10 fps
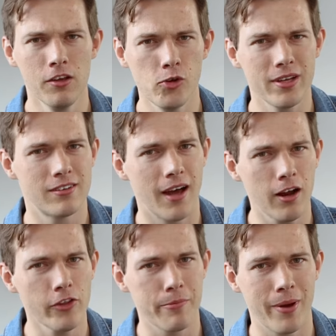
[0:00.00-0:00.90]
you could
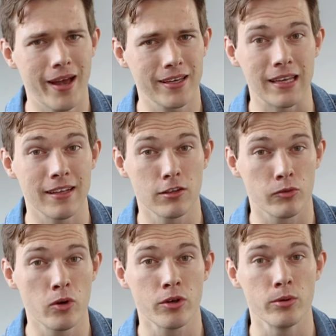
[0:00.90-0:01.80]
dial that back and get the
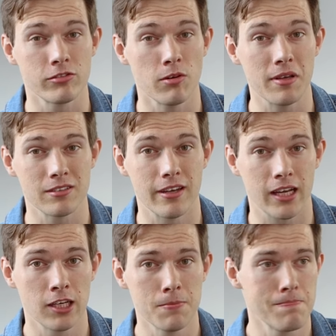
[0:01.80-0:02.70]
Roku Streaming
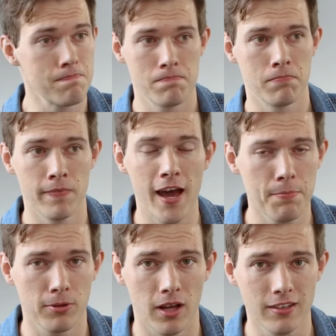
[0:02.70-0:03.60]
Stick
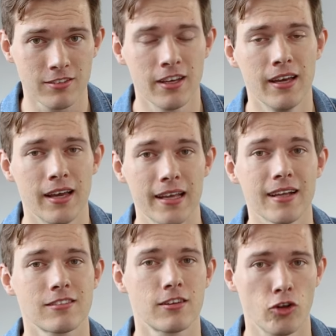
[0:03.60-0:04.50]
not plus and that's